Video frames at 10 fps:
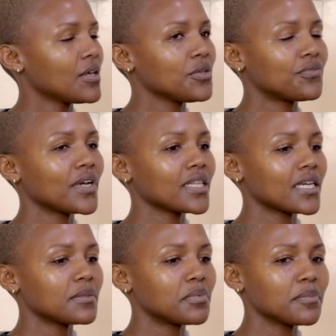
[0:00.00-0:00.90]
You find
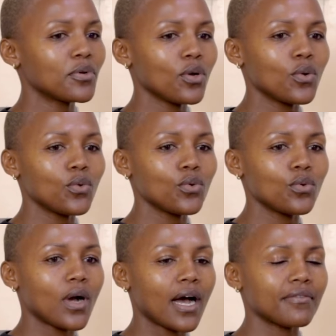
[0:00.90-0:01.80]
that people
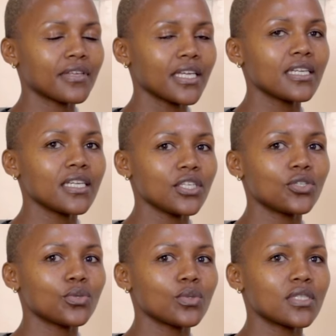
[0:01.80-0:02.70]
who have kidney
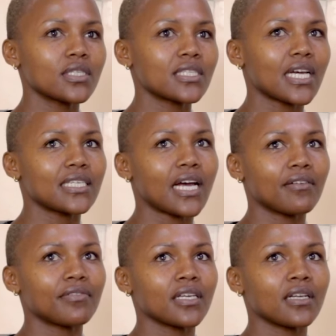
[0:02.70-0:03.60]
issues start
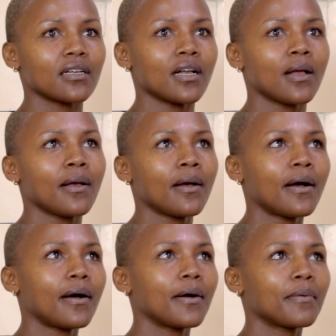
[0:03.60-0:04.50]
having
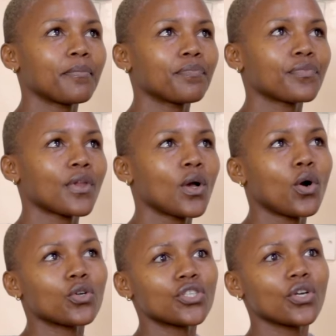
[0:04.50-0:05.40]

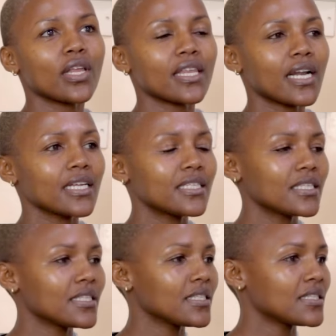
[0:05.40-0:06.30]

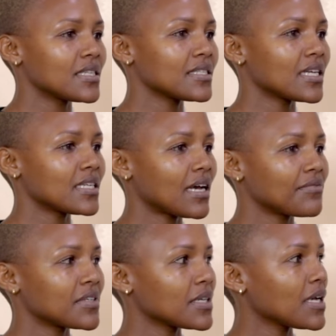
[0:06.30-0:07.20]
osteoarthritis, they start
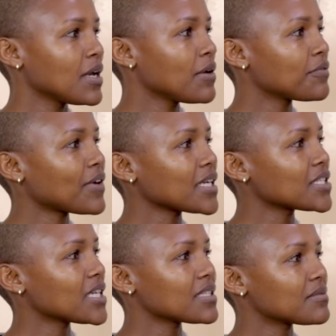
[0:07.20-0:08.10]
having
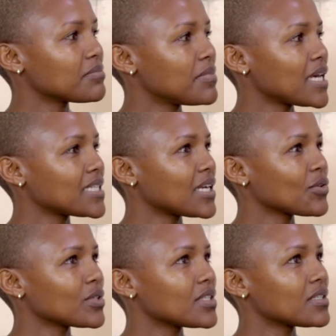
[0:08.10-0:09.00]
fractures that are
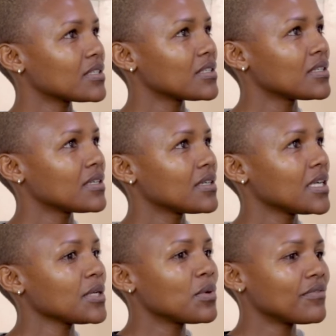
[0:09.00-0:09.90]
not
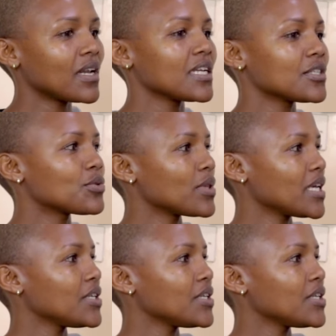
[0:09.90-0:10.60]
equivalent to the